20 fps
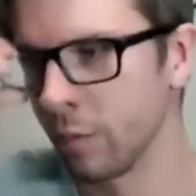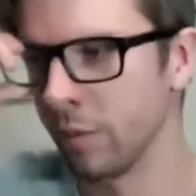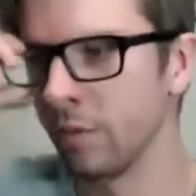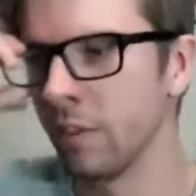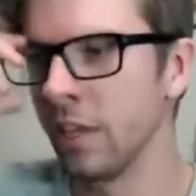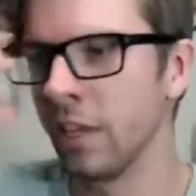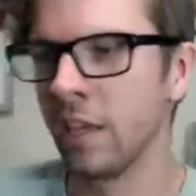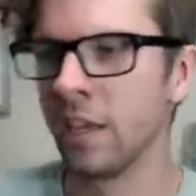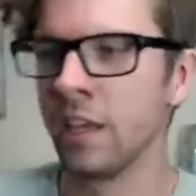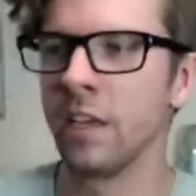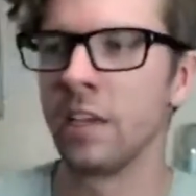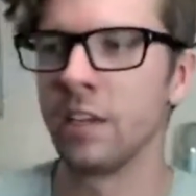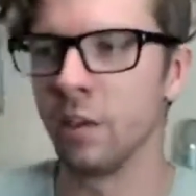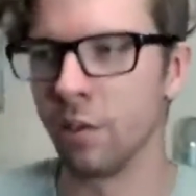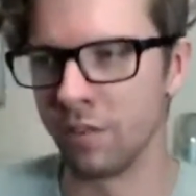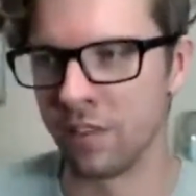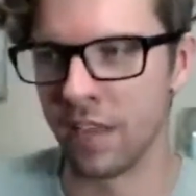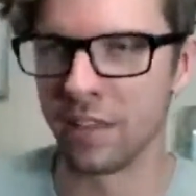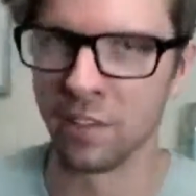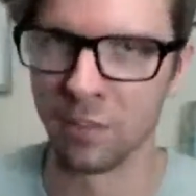But
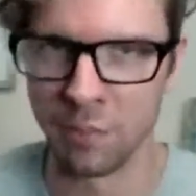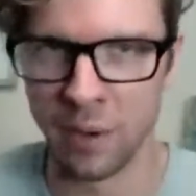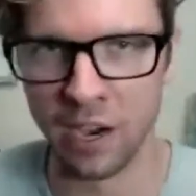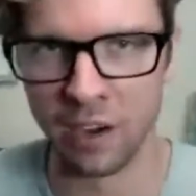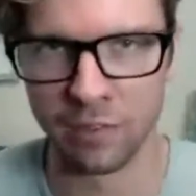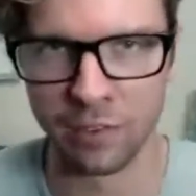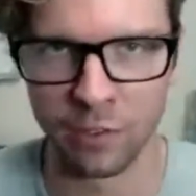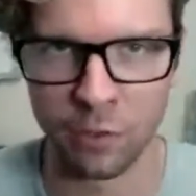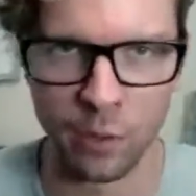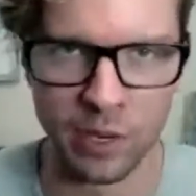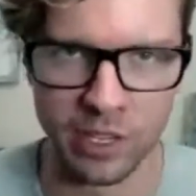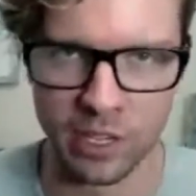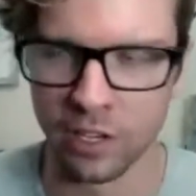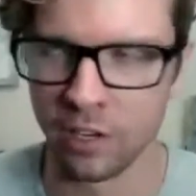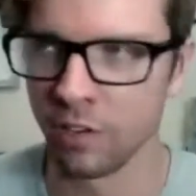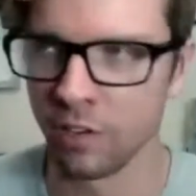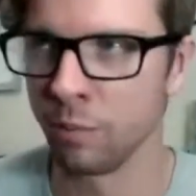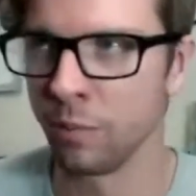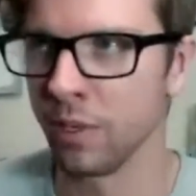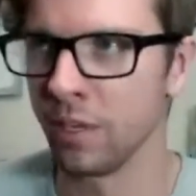he's had this parrot for 20
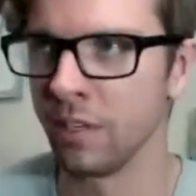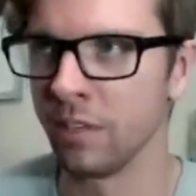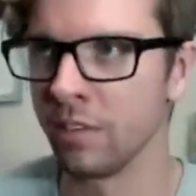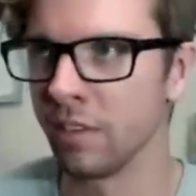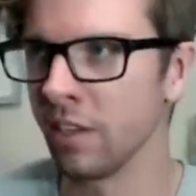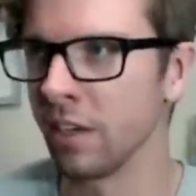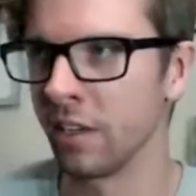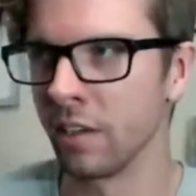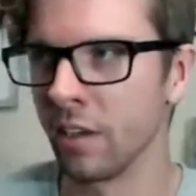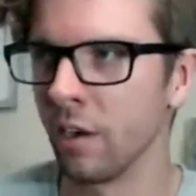years, but he's like,